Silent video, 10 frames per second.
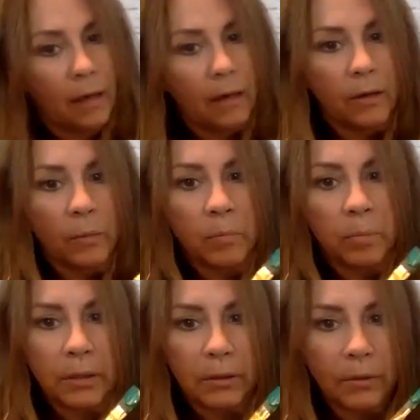your
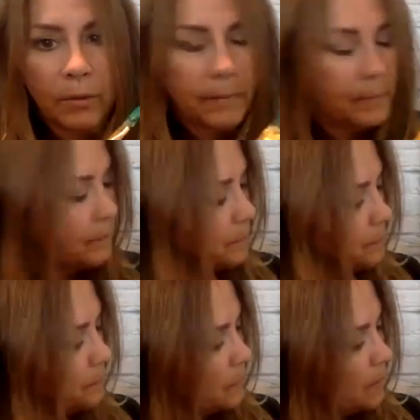blue.
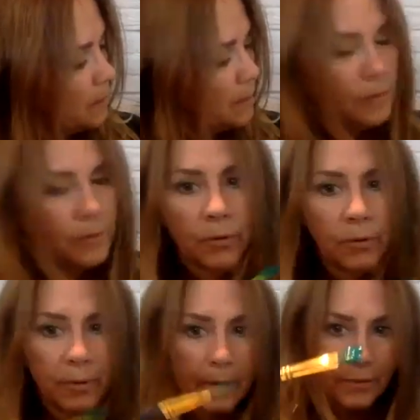
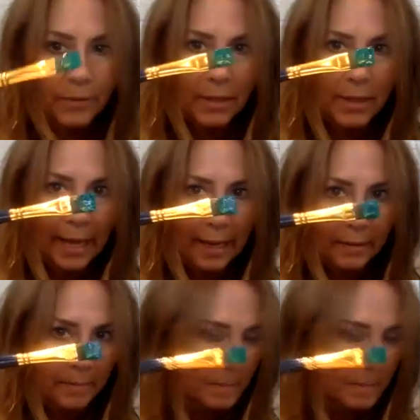So I've done that.